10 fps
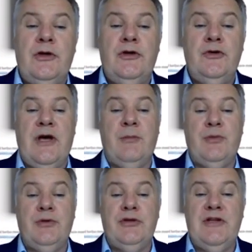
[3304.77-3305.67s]
you can
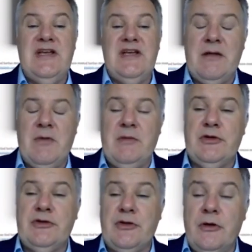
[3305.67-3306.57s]
put the
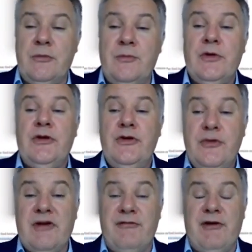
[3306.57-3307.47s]
DXNMLM.com, you
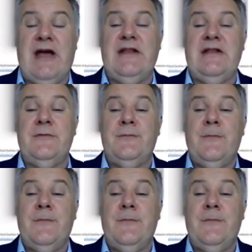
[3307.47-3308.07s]
can find it.